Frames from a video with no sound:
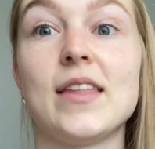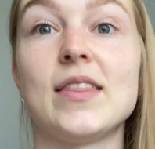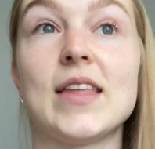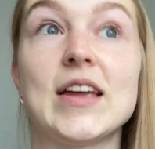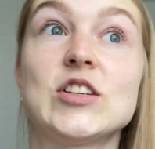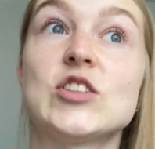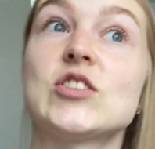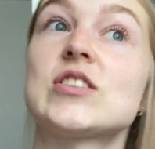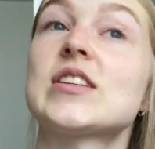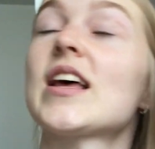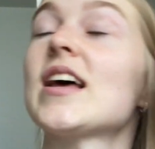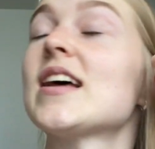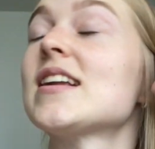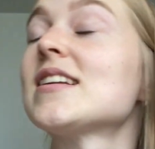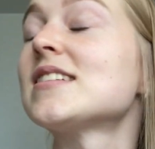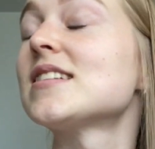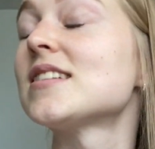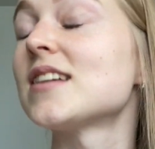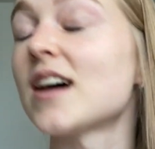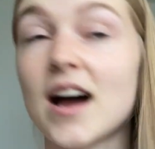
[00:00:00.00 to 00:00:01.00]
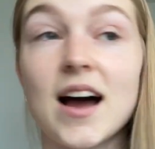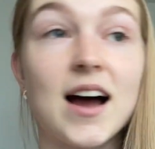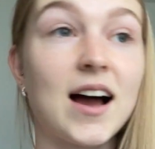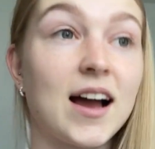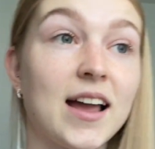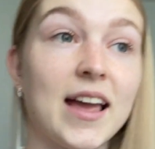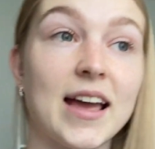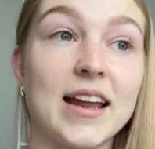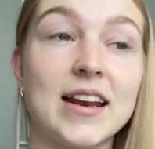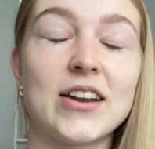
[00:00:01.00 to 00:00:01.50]
They just
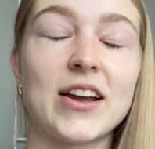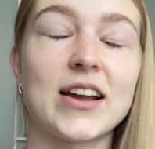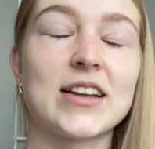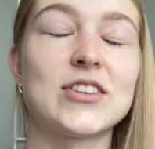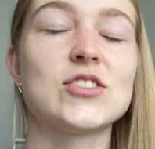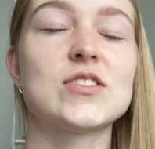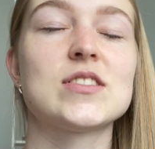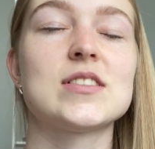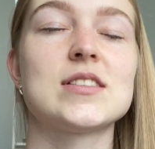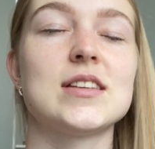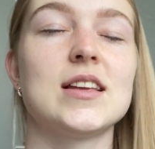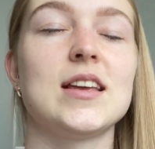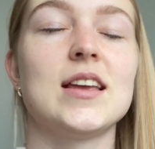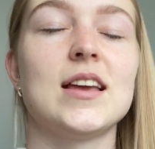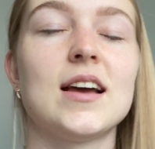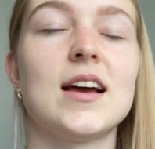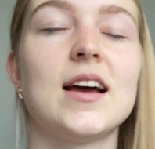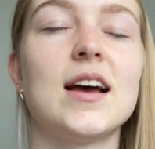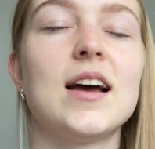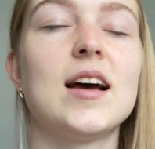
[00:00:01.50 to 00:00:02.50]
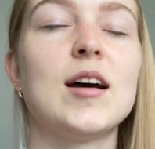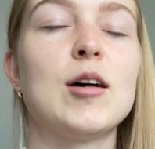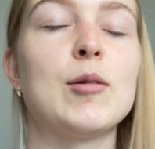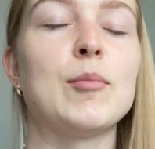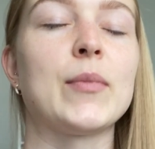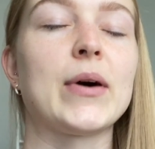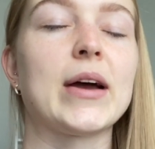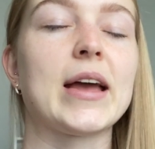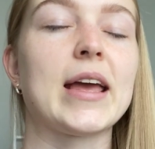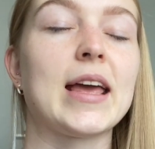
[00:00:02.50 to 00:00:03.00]
tug, and you can just see
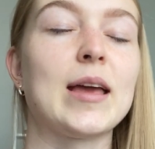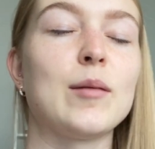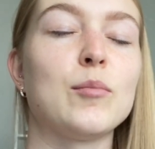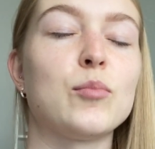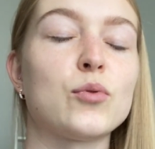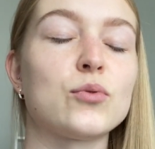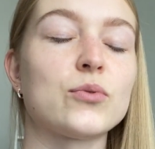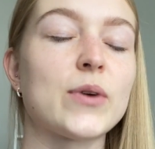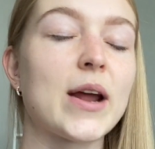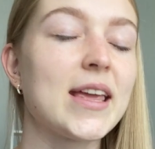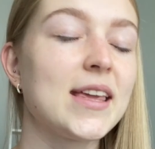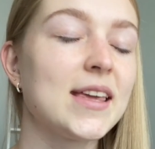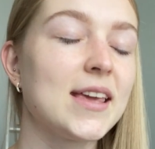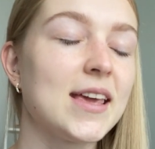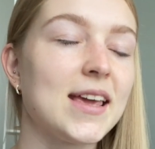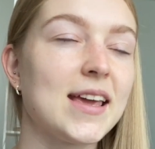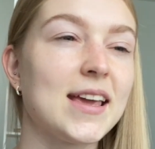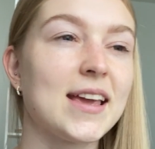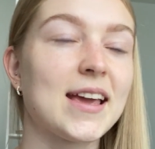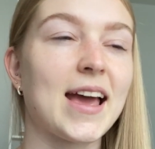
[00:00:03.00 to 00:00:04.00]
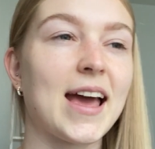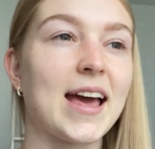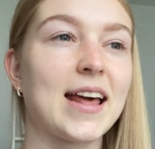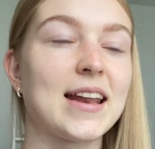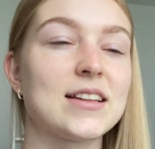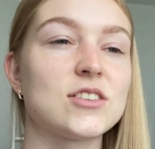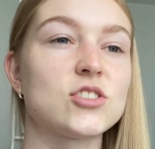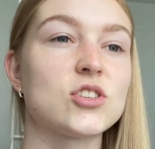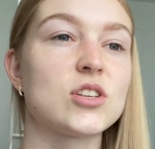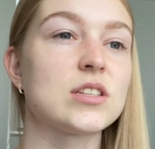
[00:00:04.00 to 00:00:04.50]
my hair breaking, and
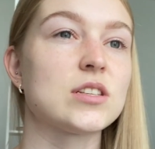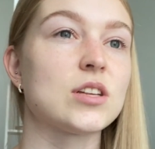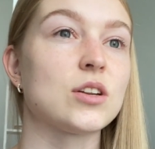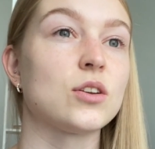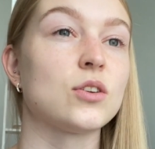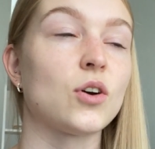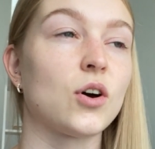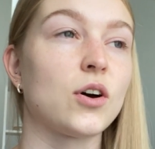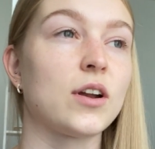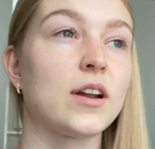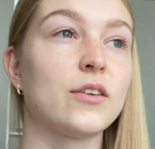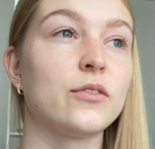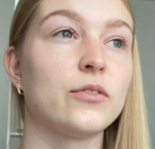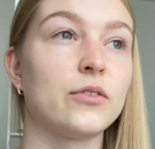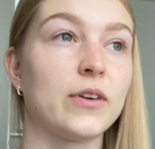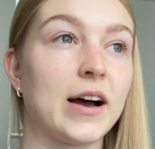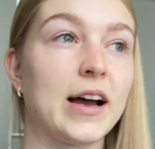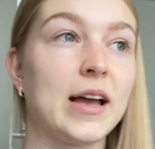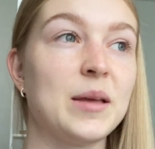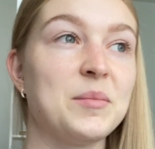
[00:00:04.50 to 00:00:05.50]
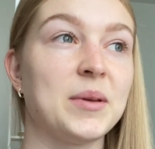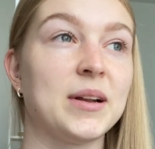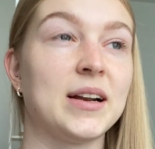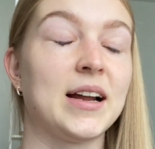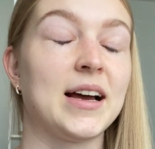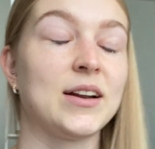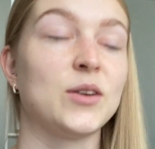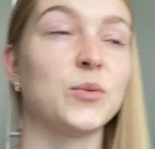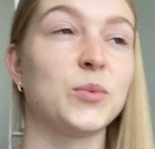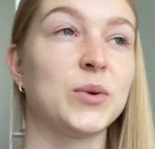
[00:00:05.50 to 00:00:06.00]
it's just not a vibe. And
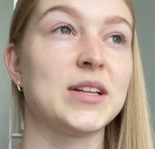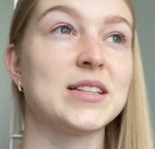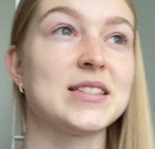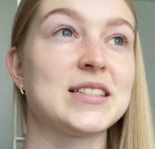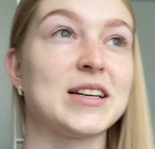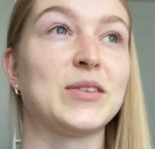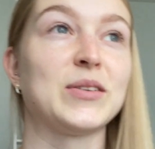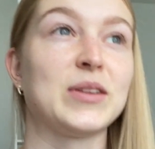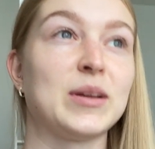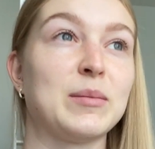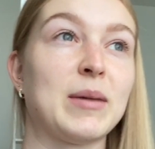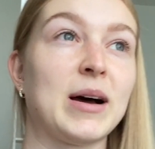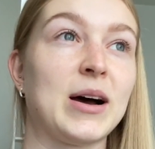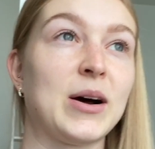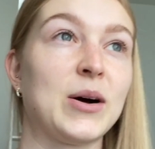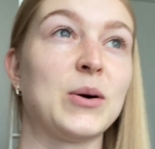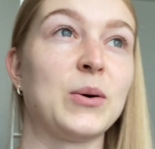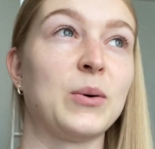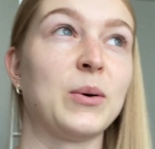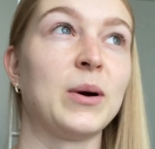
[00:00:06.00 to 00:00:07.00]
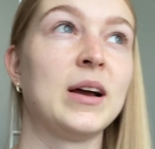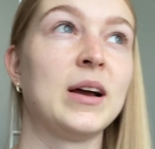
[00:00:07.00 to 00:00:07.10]
I don't want to tell them how,